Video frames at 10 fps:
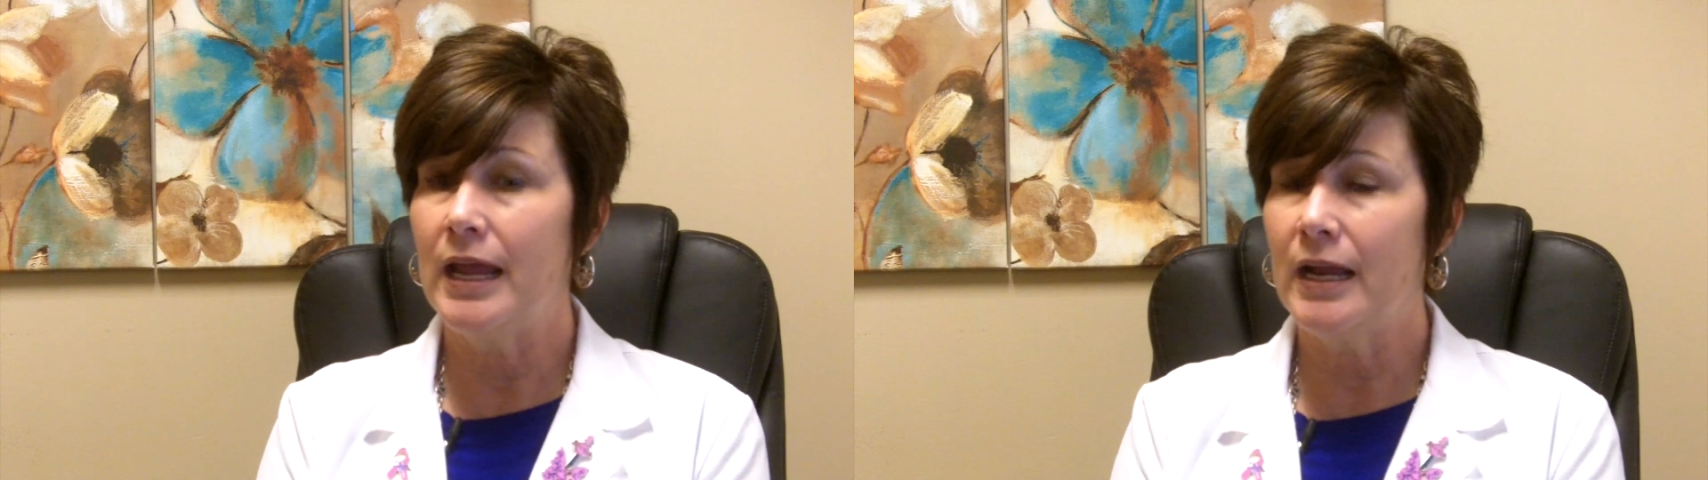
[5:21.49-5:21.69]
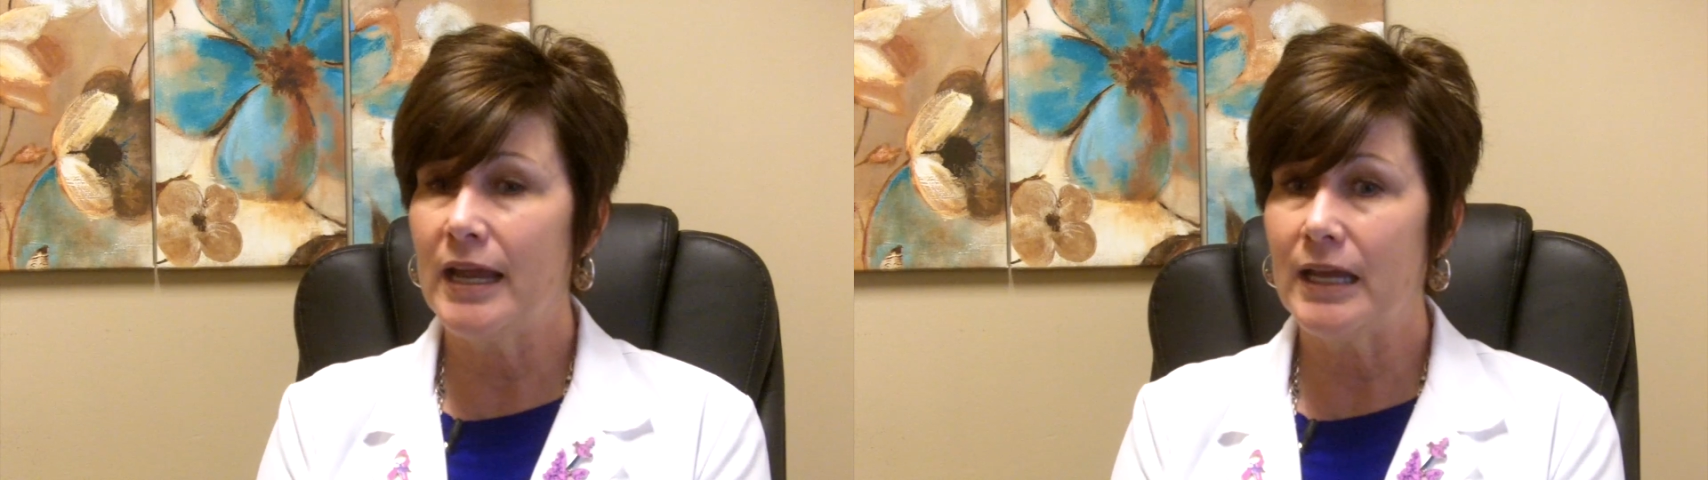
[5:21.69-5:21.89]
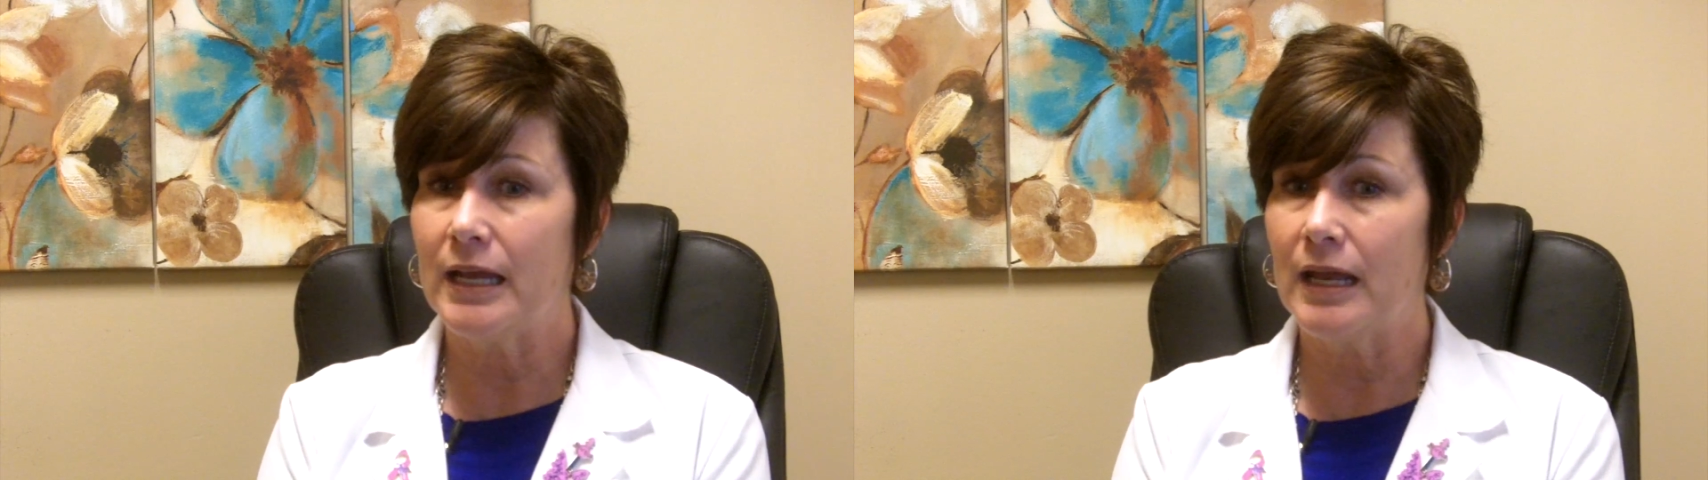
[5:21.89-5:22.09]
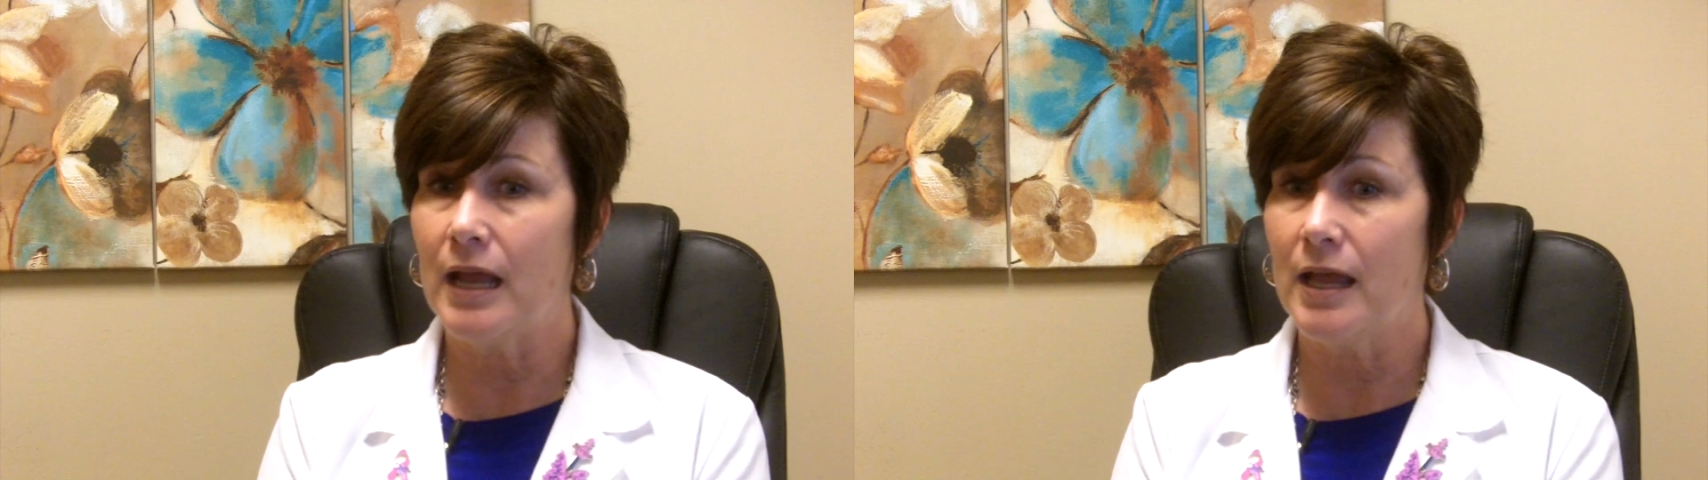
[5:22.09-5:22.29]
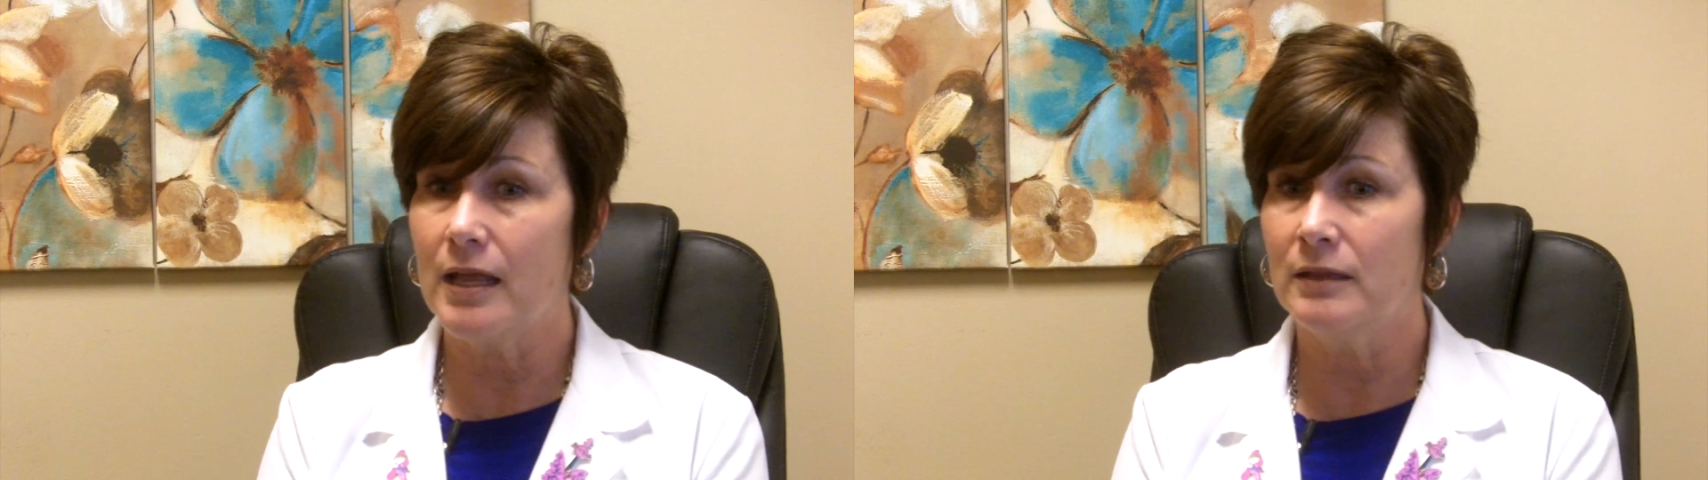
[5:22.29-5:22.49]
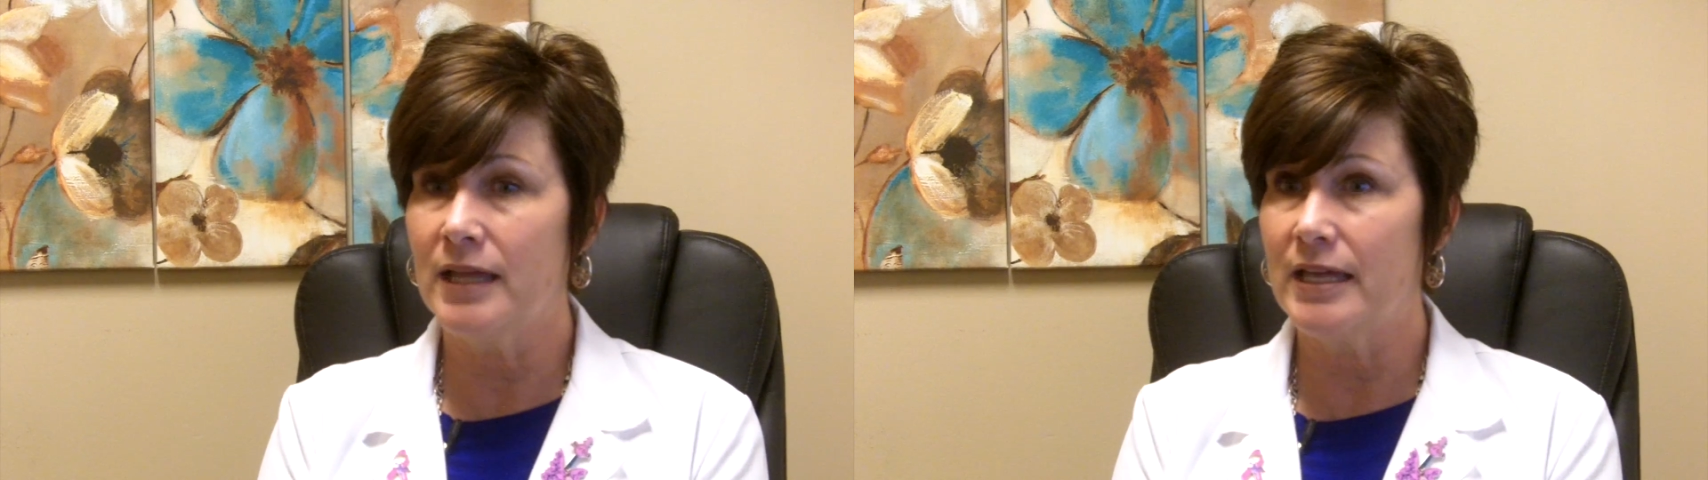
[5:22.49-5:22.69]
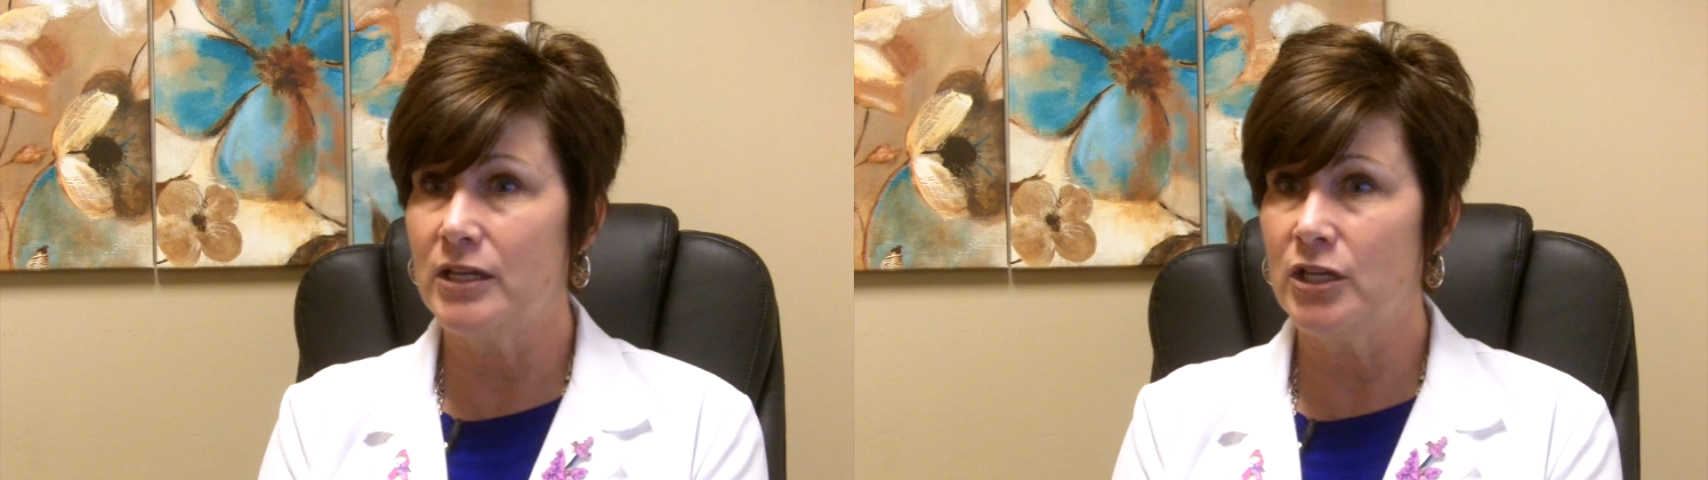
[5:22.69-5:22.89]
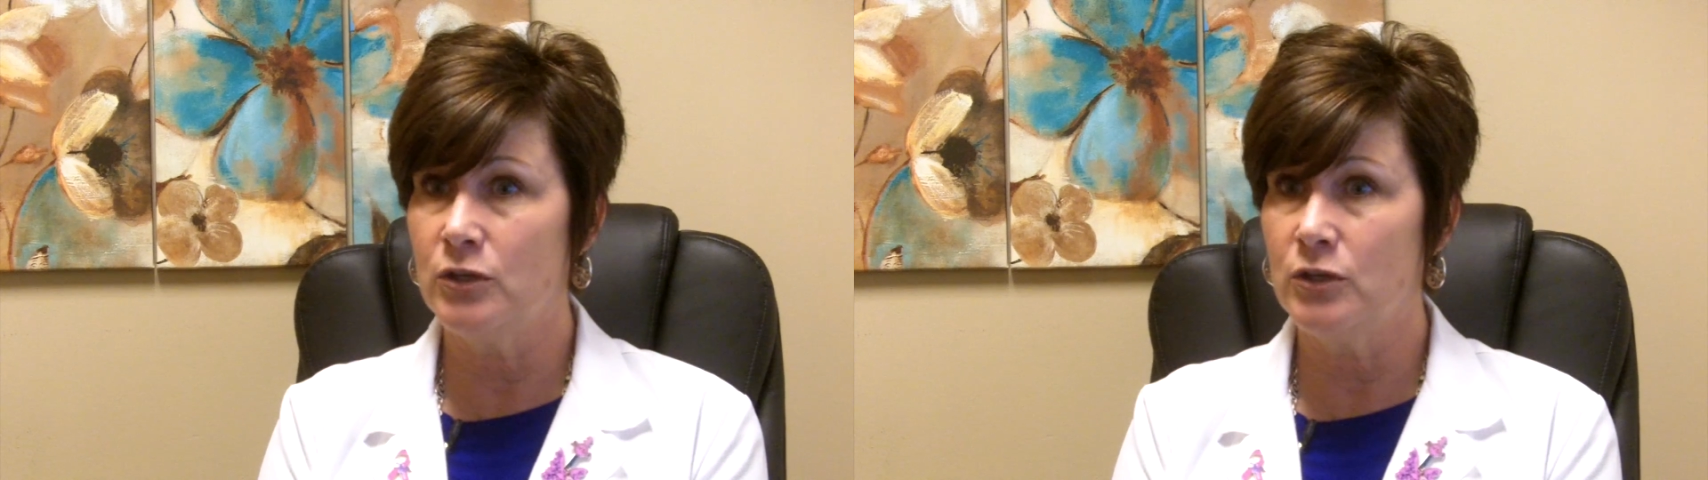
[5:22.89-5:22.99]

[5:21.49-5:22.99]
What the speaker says: and I can let